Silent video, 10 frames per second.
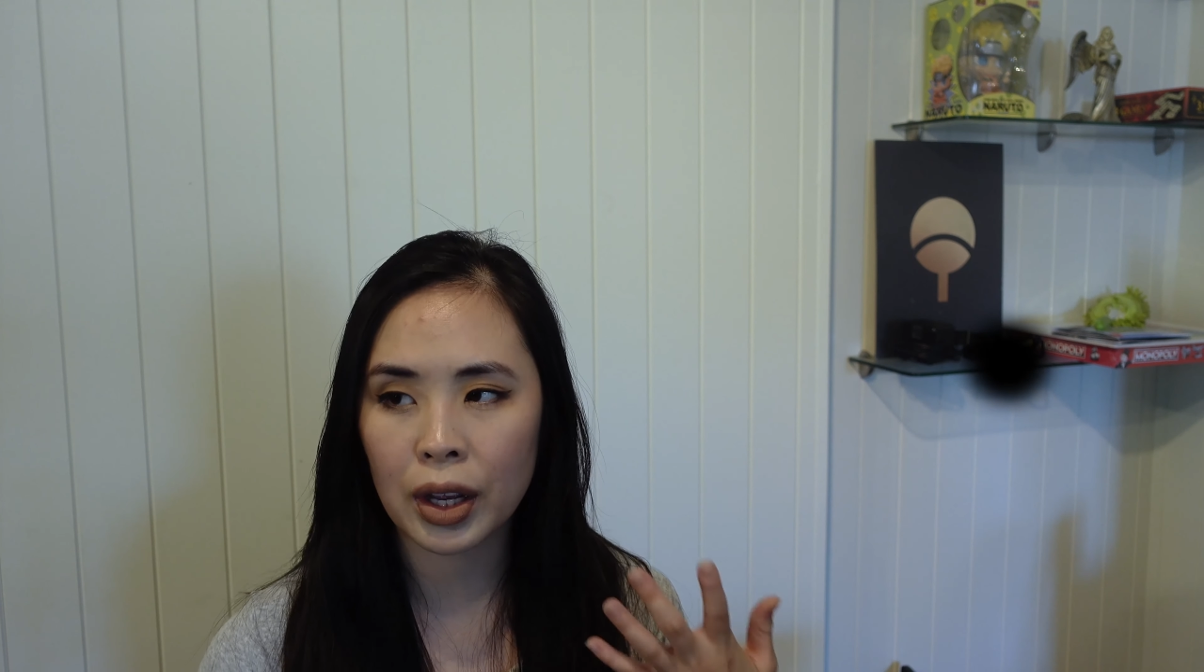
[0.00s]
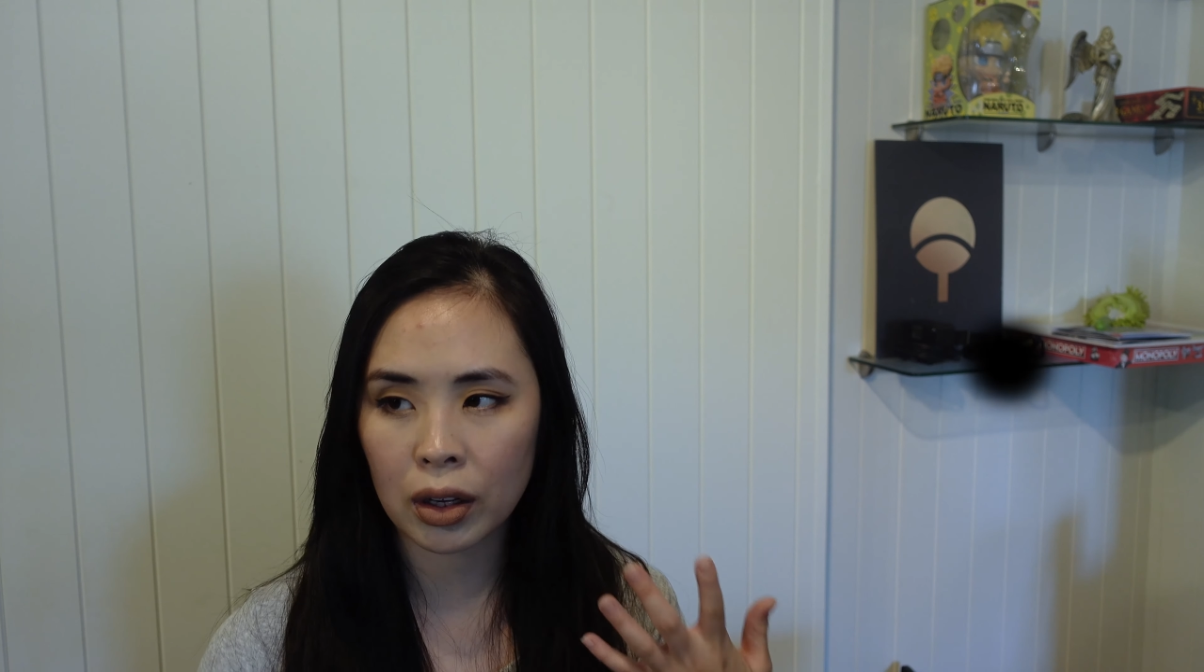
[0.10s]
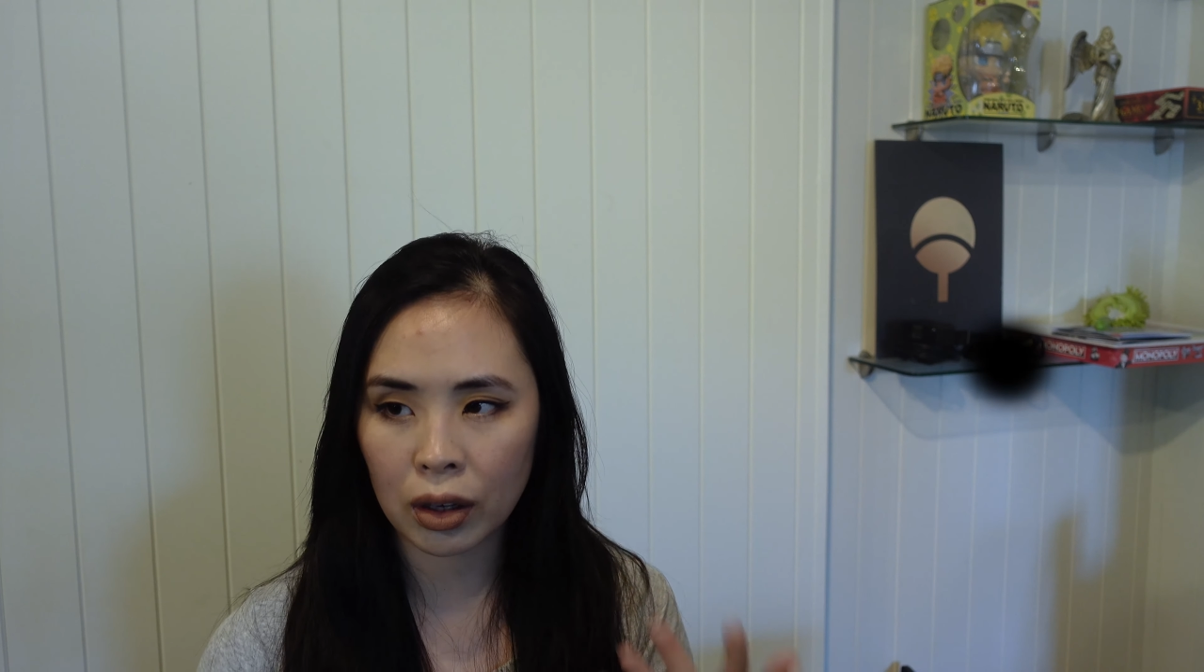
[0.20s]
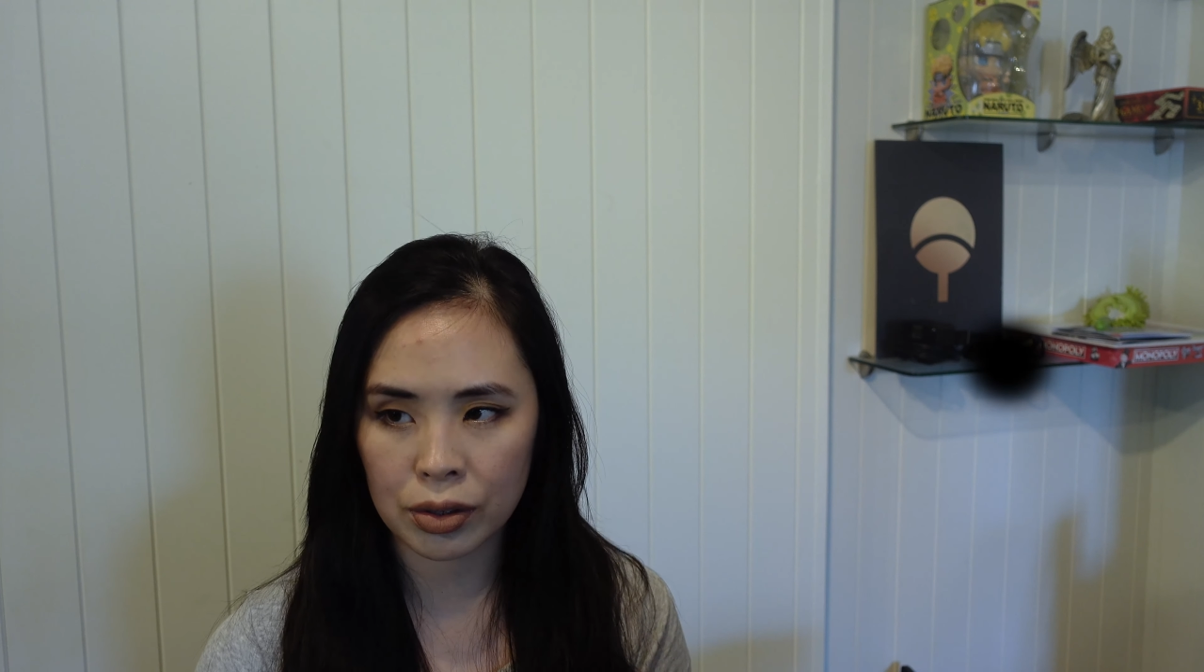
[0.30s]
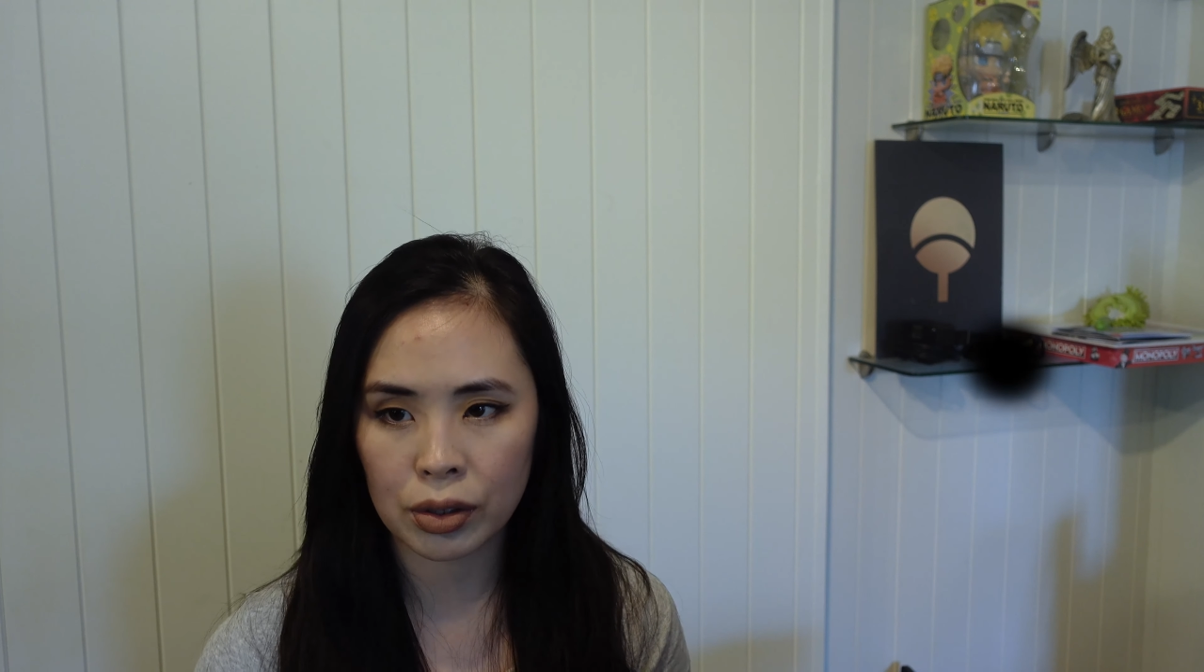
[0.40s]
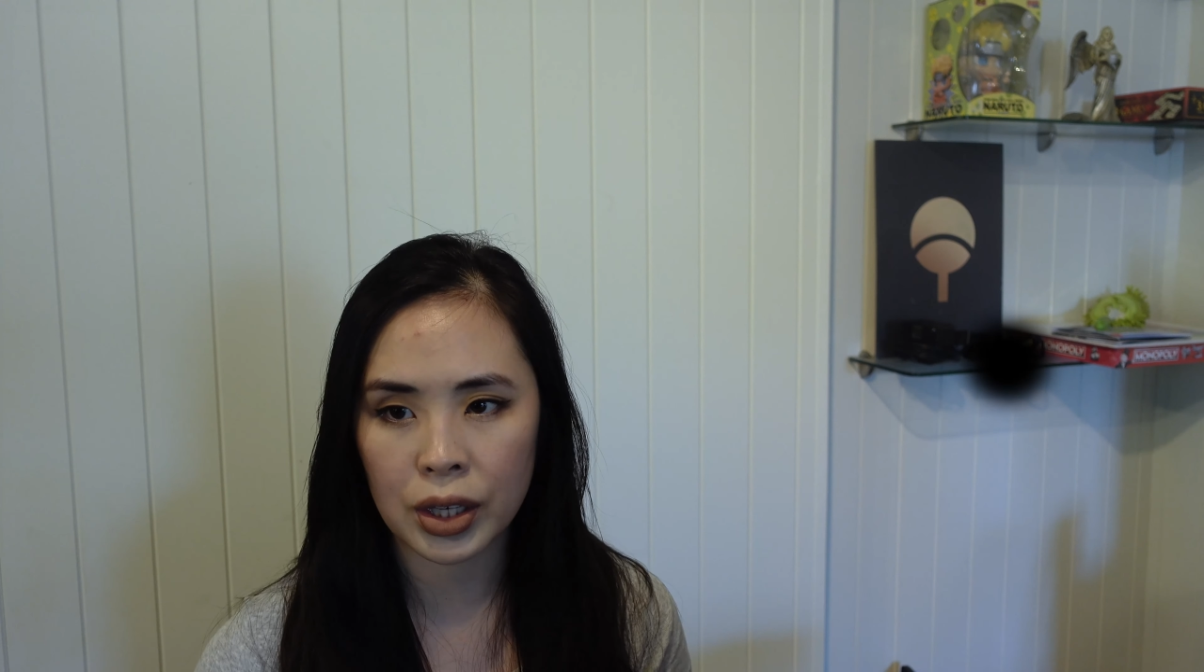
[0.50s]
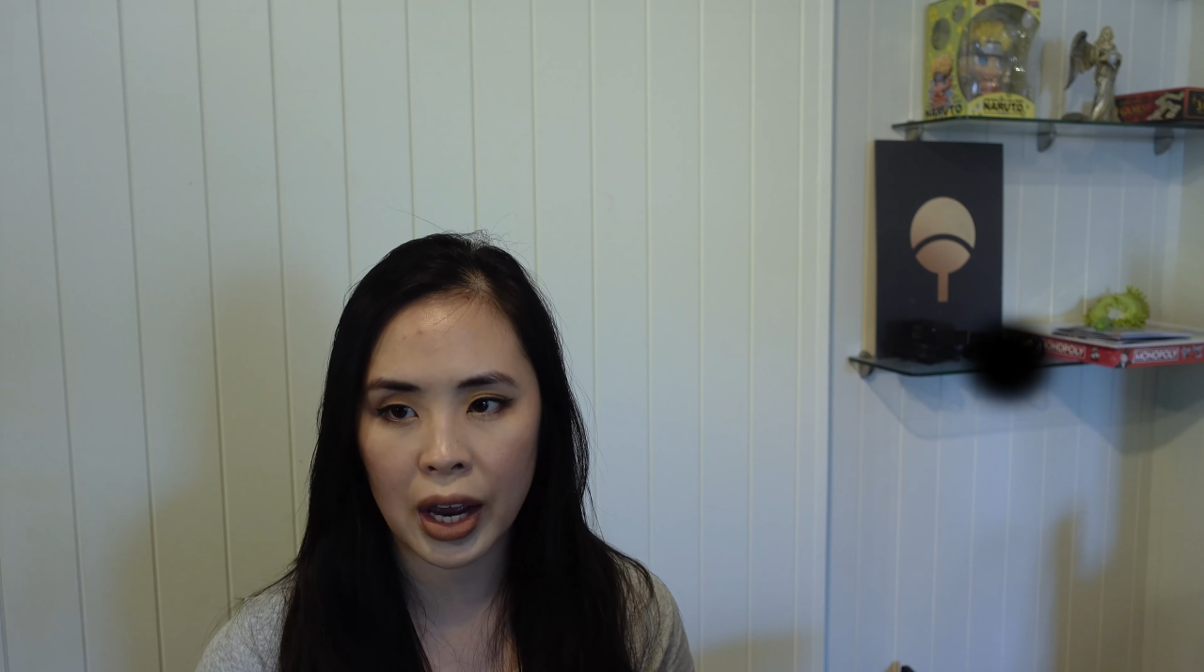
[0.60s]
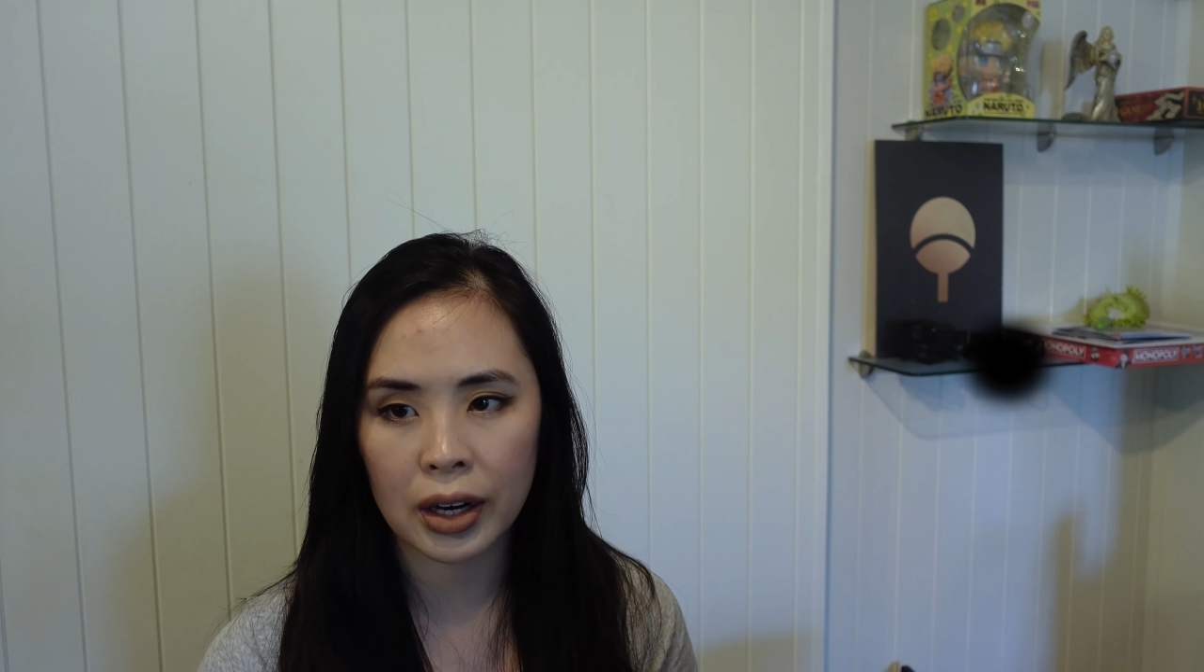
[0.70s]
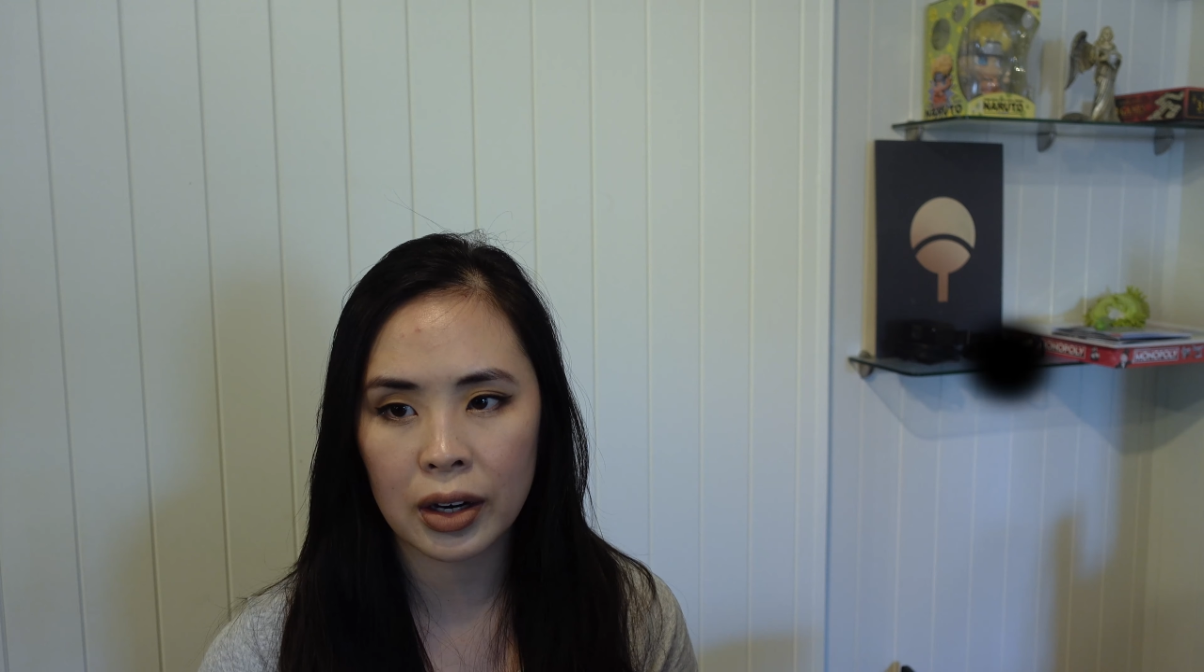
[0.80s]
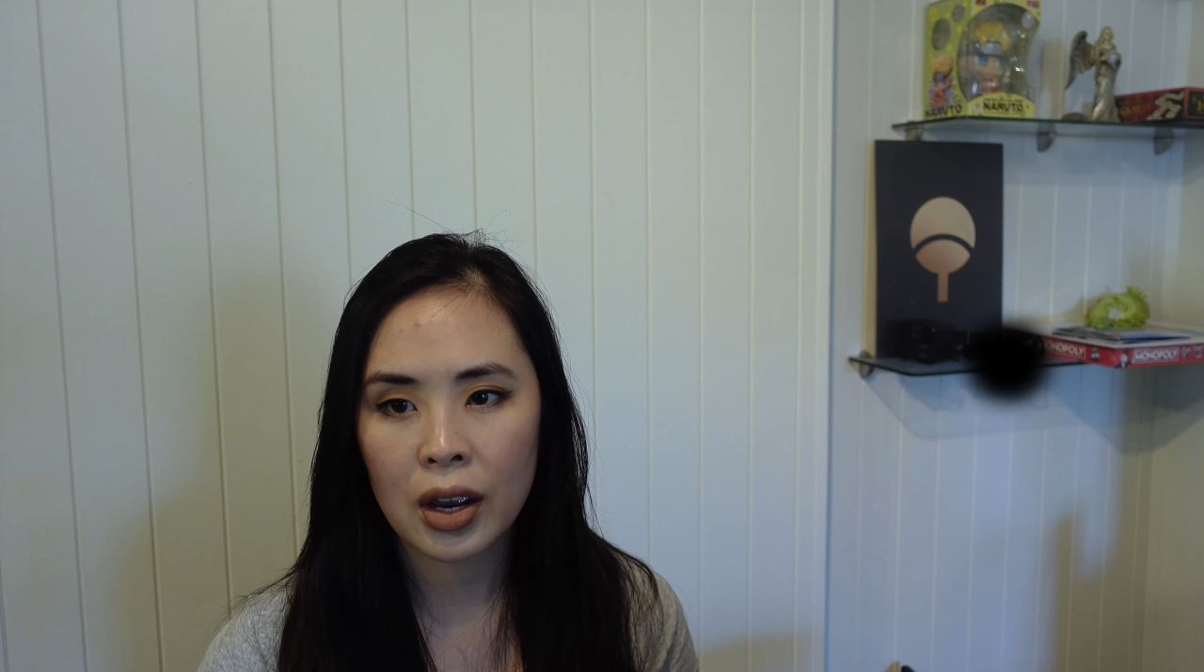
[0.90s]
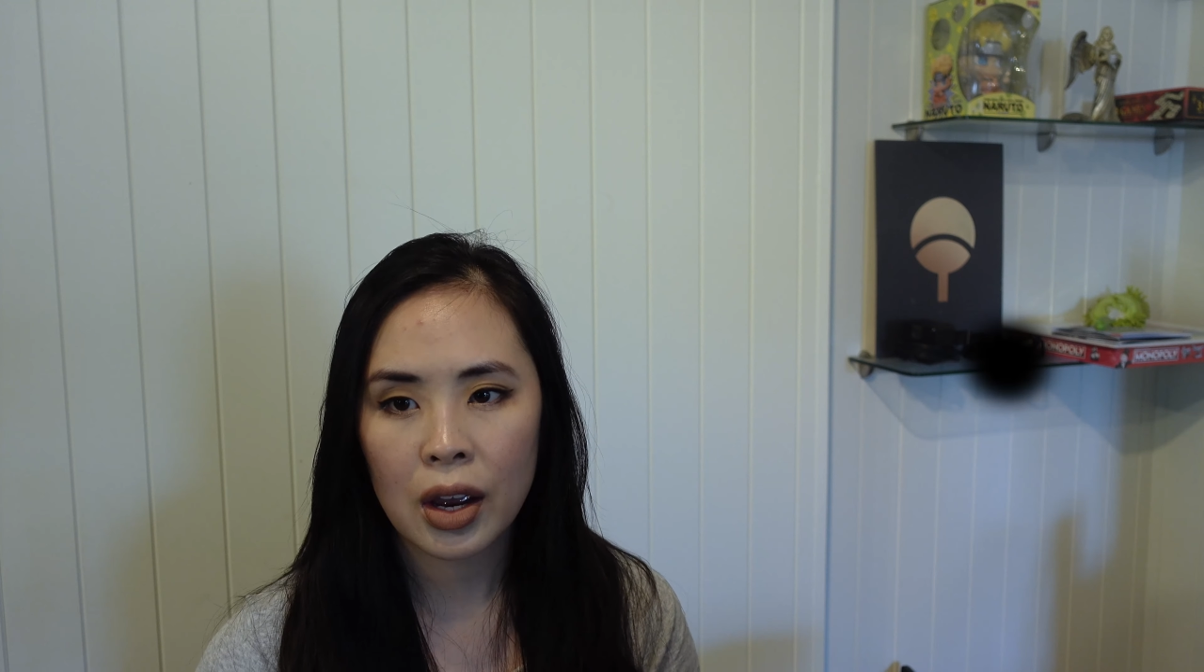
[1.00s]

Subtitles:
Colossal Titan,